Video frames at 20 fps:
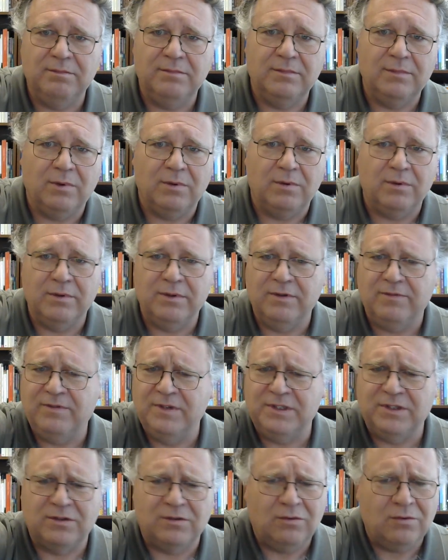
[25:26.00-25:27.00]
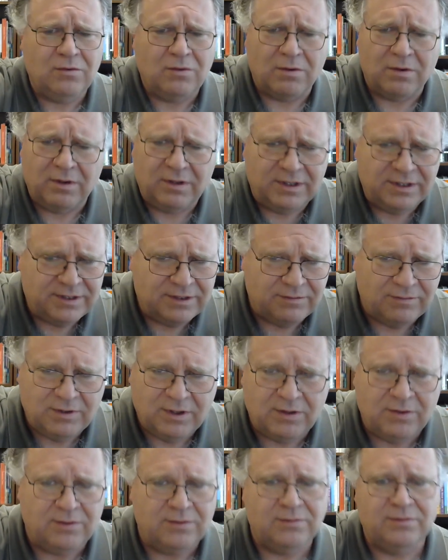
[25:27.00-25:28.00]
or the physical correlates of
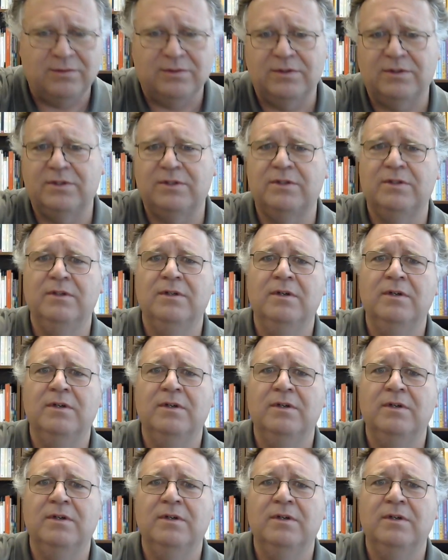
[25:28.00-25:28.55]
those.